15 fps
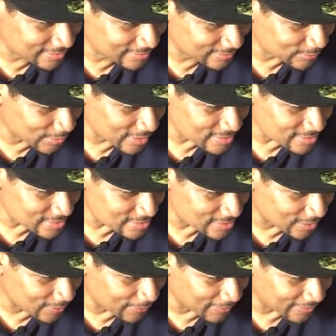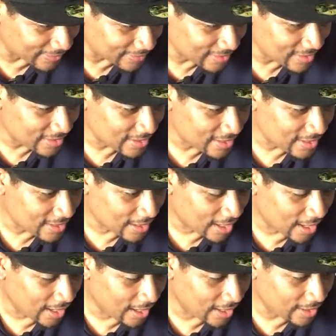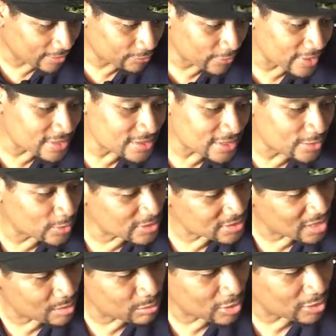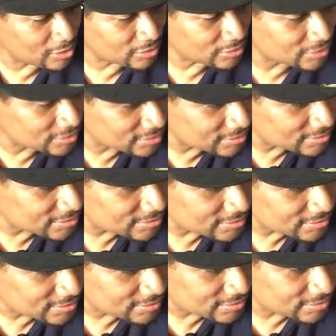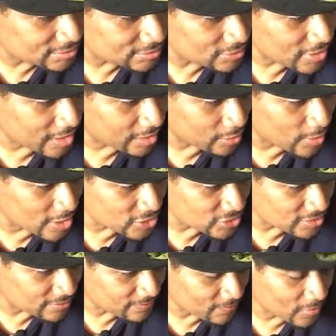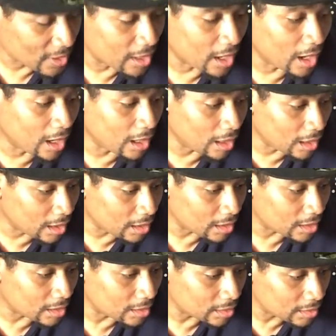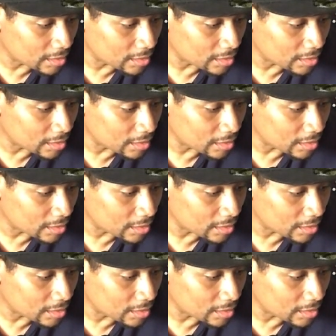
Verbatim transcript: Where is this going? Uh, Renzi, what's up, bro? You got a question? Oh.